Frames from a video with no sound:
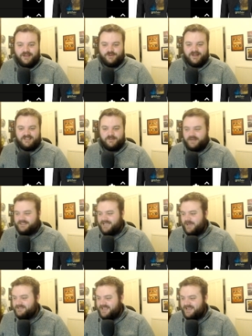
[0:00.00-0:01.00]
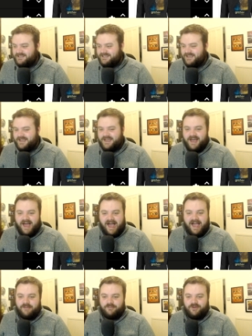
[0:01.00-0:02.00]
Twice Upon a Time is S tier.
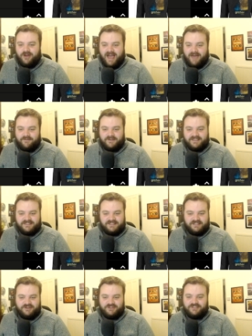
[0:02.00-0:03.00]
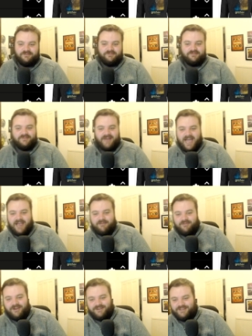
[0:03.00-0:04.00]
I am not having this discussion. I
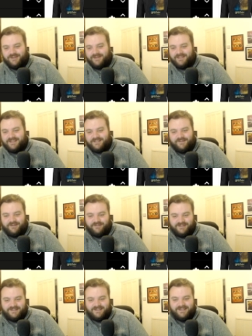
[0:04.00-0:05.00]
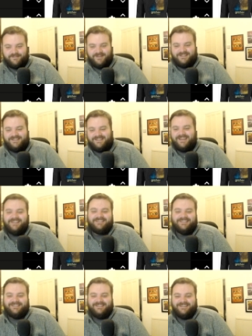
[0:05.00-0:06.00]
am not doing this, folks this
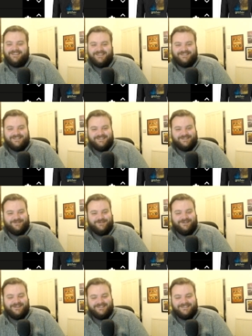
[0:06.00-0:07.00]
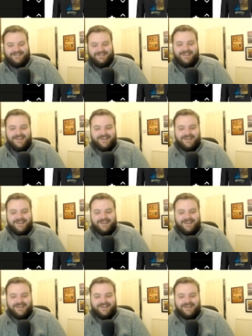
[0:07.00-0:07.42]
site is allergic to quality.